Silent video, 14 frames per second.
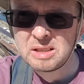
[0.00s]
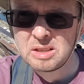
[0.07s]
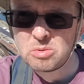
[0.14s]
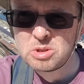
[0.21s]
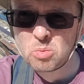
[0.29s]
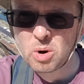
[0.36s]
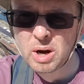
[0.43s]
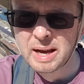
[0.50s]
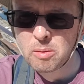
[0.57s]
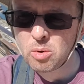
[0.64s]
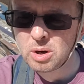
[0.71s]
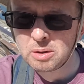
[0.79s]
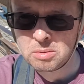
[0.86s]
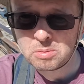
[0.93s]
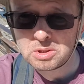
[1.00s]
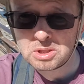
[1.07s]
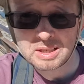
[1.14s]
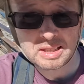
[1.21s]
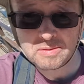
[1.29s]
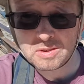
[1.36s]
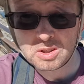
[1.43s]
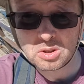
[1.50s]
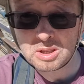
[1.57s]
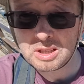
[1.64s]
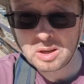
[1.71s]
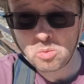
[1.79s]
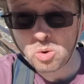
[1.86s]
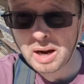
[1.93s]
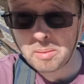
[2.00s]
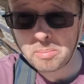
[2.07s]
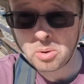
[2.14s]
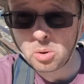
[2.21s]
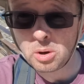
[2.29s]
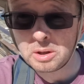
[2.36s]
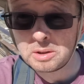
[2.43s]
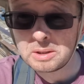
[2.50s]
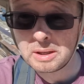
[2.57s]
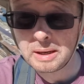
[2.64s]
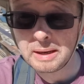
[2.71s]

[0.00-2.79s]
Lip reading: There was a white one, which I mean, no, they did white port,